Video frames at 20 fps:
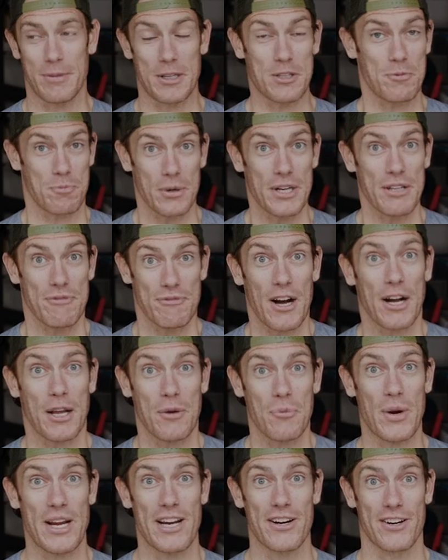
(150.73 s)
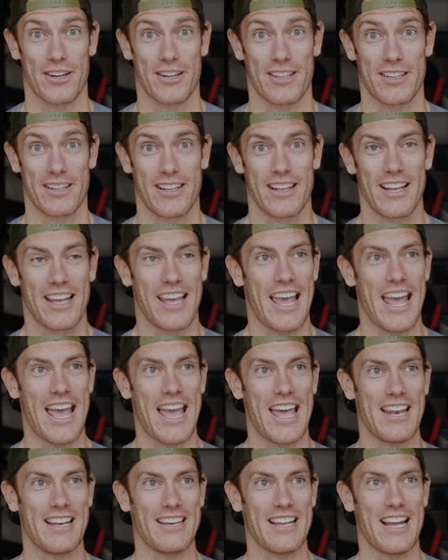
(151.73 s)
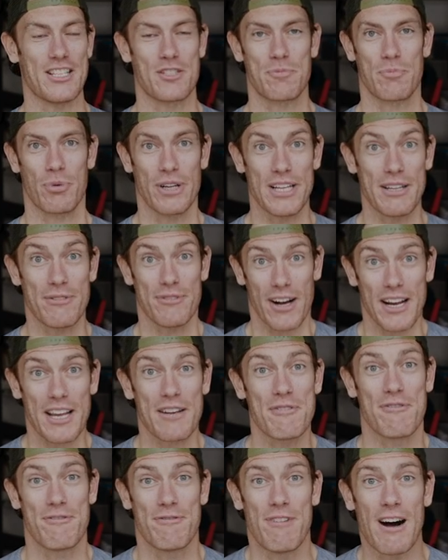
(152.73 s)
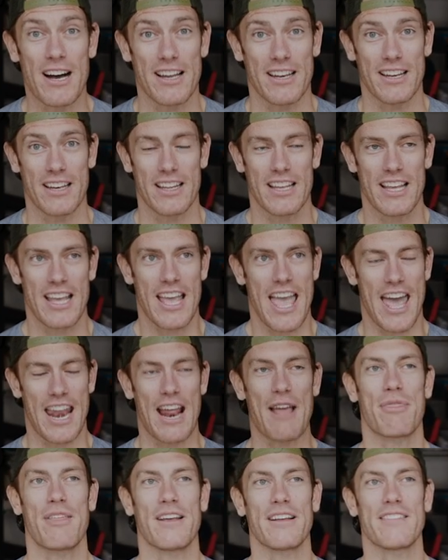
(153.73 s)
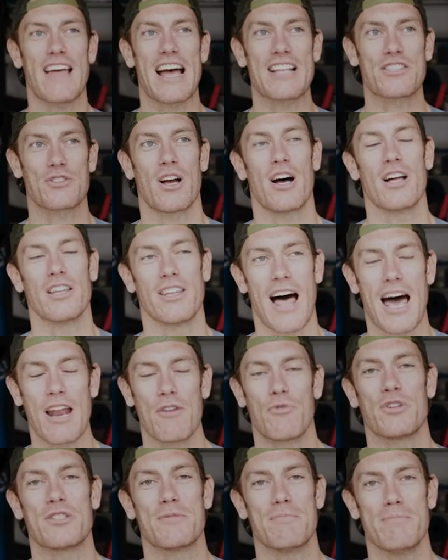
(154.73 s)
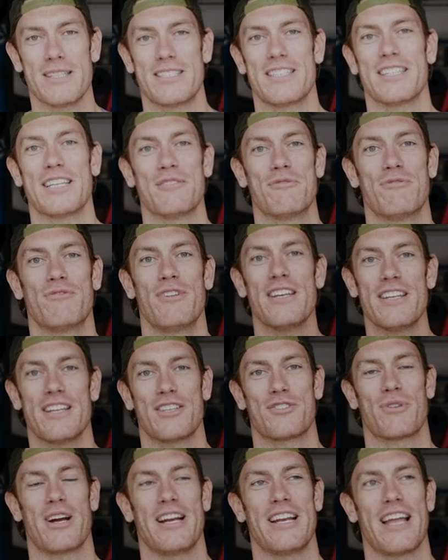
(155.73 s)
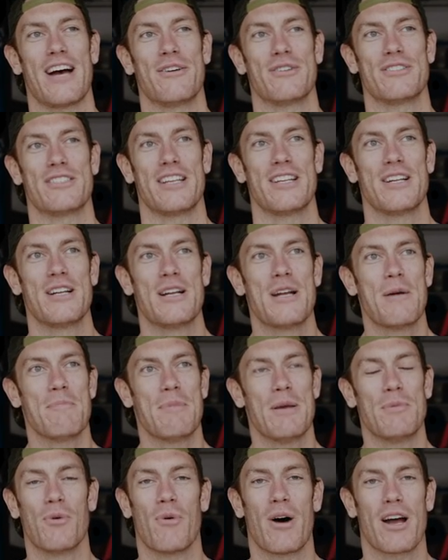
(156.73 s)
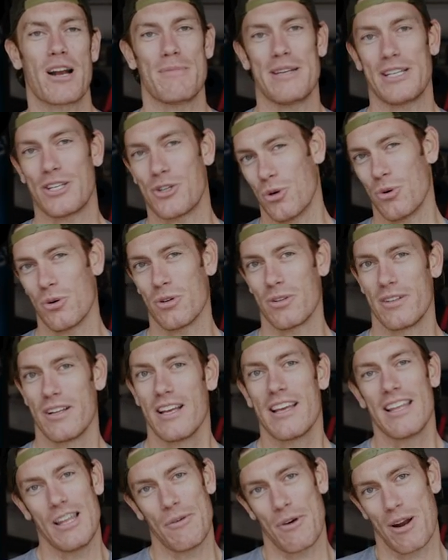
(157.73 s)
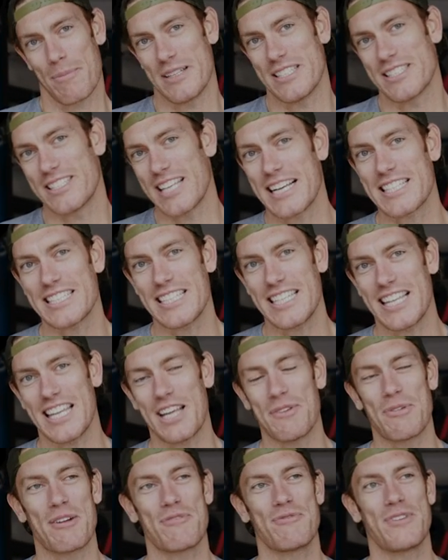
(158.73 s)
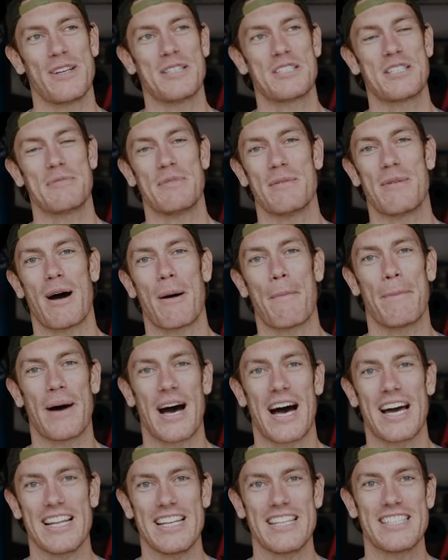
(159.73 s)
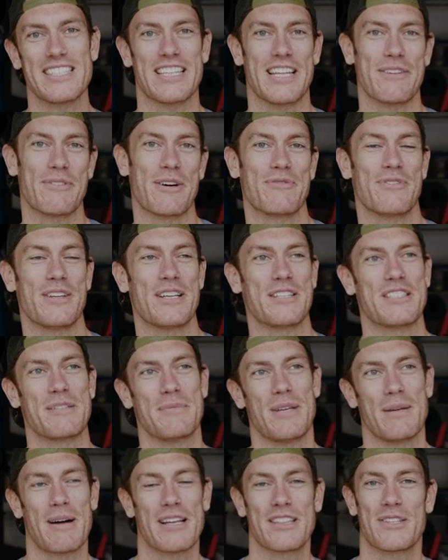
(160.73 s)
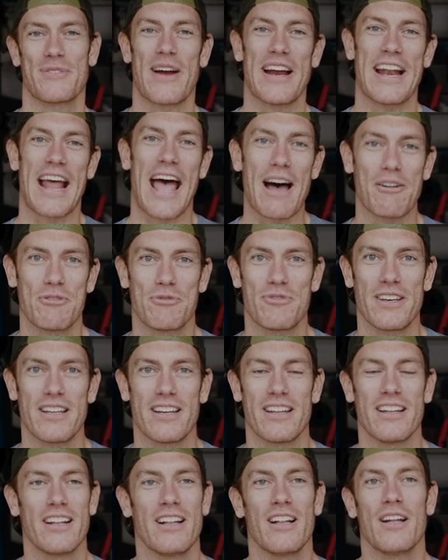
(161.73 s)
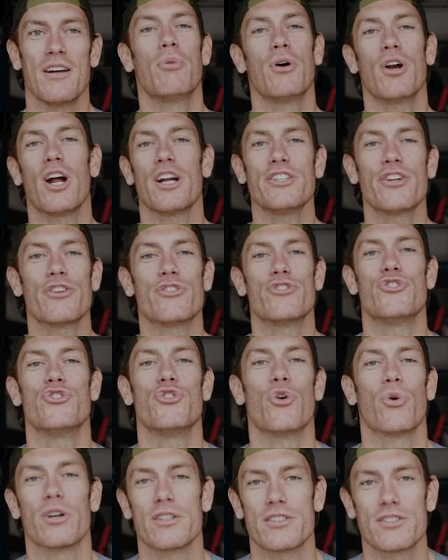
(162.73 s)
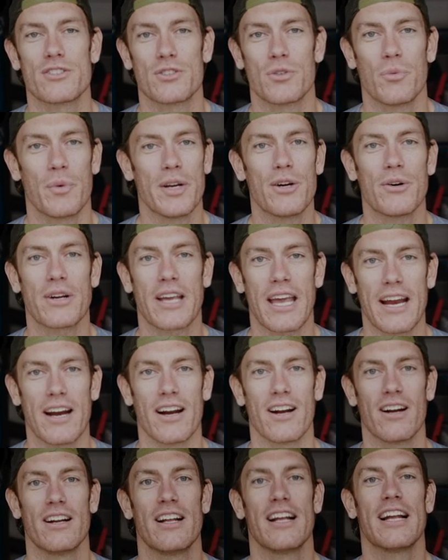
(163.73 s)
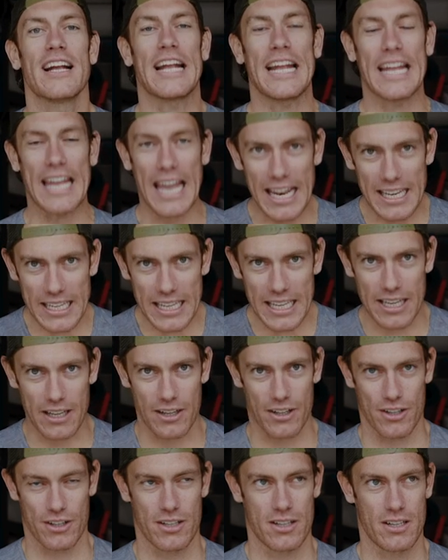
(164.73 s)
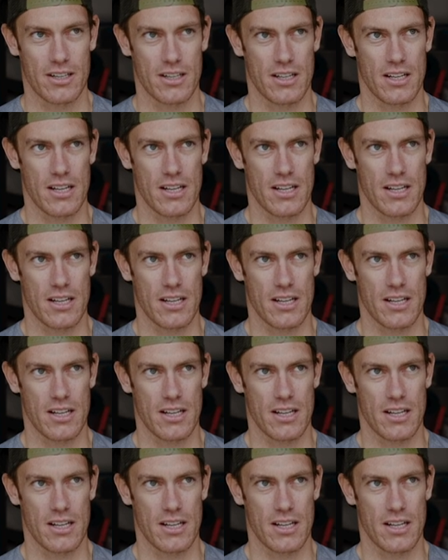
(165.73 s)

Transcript: it's pretty weird and it's pretty fun. And I think that's a lot of what's missing in fitness right now is that people want to be cool, they want to be sexy, and they want fitness to be about bodies and they want fitness to be about the right outfit. Put on your jorts. We don't care. Get here,